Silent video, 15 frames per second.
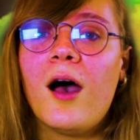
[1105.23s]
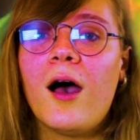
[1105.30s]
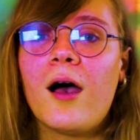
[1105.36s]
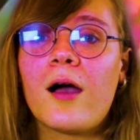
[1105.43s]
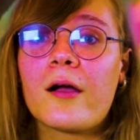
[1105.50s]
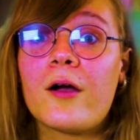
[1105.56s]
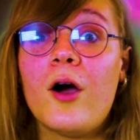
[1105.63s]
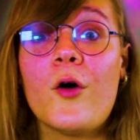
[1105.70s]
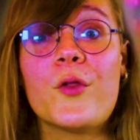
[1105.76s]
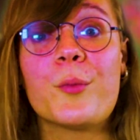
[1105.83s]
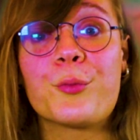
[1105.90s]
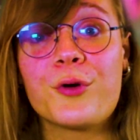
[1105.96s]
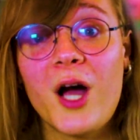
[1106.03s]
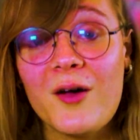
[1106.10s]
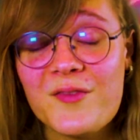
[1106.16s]
uh, called The
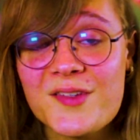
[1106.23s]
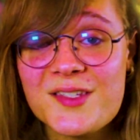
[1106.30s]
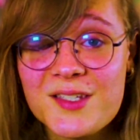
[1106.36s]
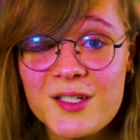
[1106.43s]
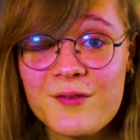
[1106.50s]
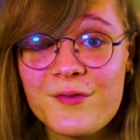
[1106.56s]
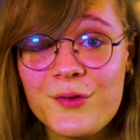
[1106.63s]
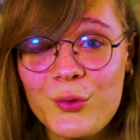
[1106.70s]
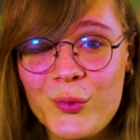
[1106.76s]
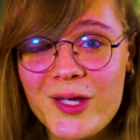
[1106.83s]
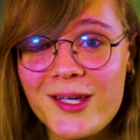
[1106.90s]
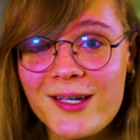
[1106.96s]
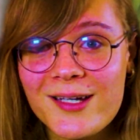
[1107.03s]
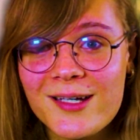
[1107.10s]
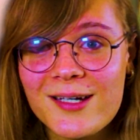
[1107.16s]
Prophecy of the
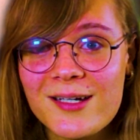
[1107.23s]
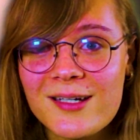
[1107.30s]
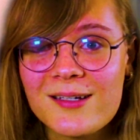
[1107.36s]
Week.